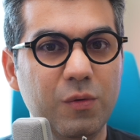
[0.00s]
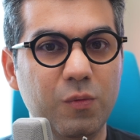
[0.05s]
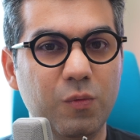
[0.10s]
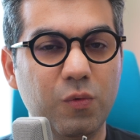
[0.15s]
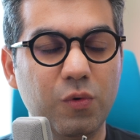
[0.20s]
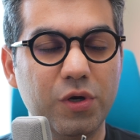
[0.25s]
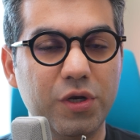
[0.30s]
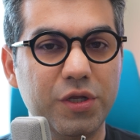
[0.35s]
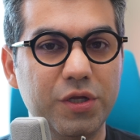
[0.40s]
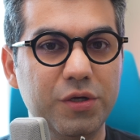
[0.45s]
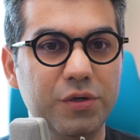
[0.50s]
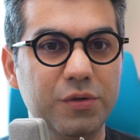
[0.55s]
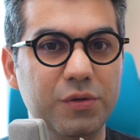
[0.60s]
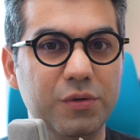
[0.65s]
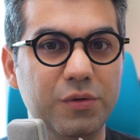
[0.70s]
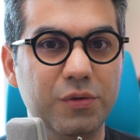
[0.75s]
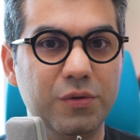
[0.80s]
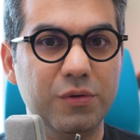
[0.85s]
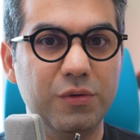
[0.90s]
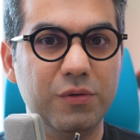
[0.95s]
Would
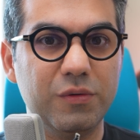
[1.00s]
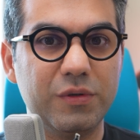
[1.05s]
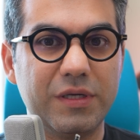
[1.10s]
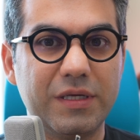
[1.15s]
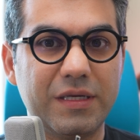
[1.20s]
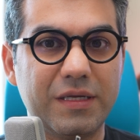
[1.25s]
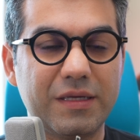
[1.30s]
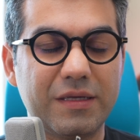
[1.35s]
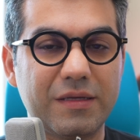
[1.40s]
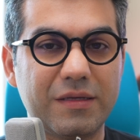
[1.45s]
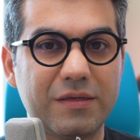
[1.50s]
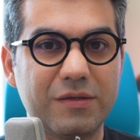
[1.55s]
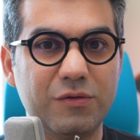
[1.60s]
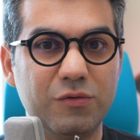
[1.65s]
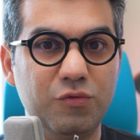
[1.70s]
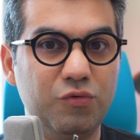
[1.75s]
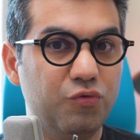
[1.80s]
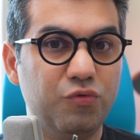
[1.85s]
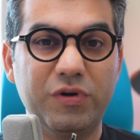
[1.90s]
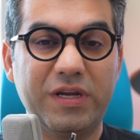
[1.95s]
you
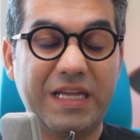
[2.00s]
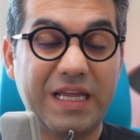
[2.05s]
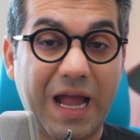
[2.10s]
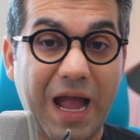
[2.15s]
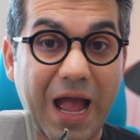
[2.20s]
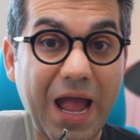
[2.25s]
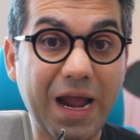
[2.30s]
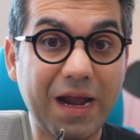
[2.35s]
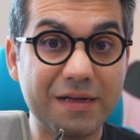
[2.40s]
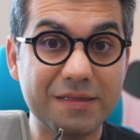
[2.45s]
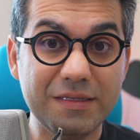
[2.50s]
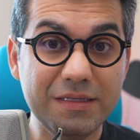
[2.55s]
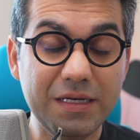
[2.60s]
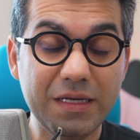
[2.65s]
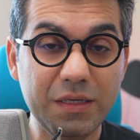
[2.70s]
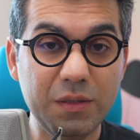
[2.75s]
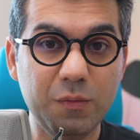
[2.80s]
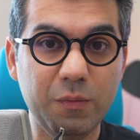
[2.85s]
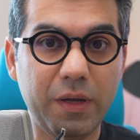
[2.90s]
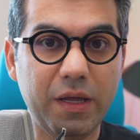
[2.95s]
react in
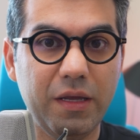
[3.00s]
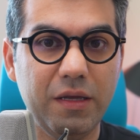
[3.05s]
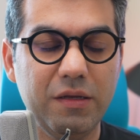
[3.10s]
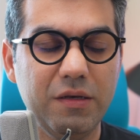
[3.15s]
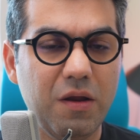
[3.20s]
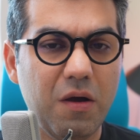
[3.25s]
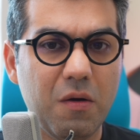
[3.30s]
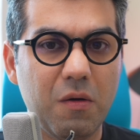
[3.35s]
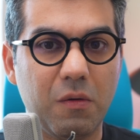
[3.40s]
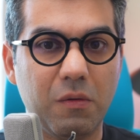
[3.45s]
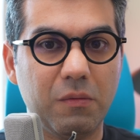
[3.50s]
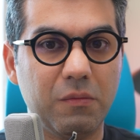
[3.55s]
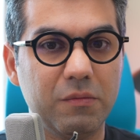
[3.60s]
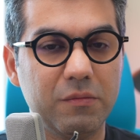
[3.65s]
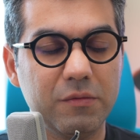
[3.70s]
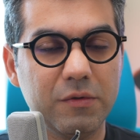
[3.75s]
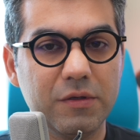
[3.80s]
any way? No